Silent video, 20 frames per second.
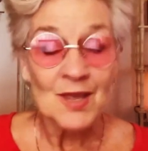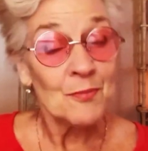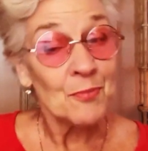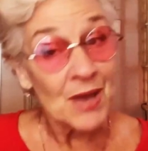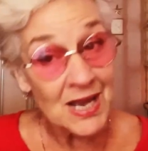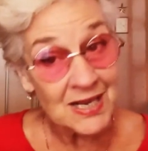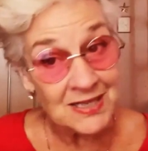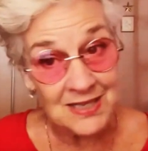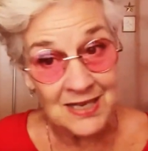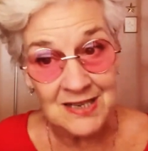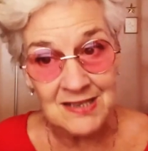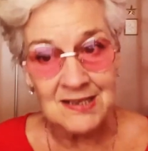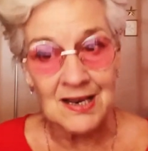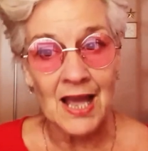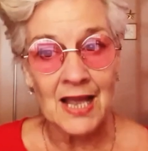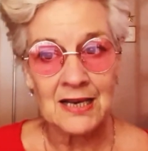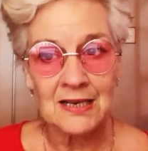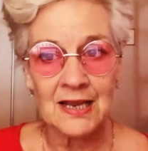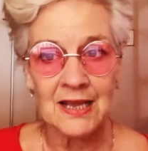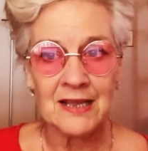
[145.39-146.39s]
Panting
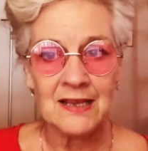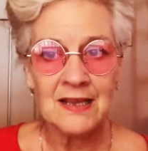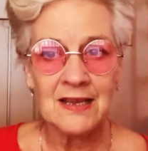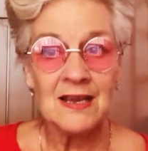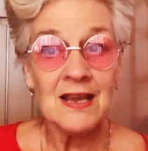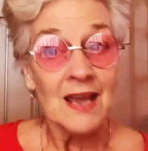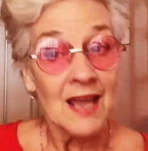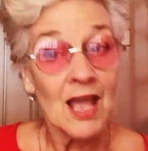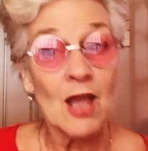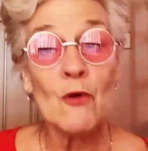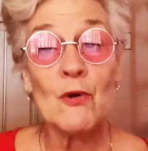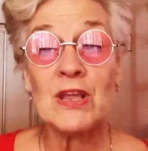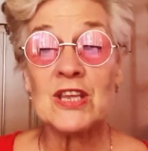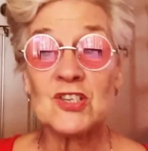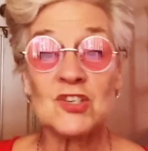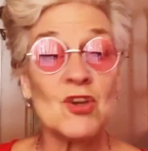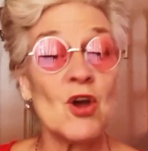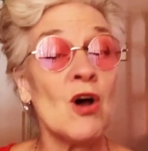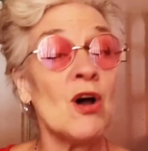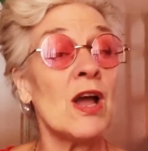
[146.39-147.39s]
slightly, Harry
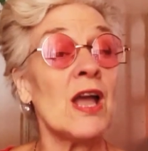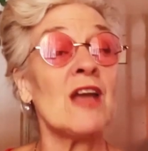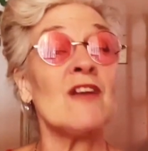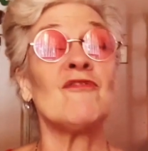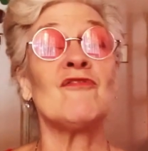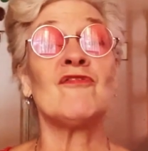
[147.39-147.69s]
saw a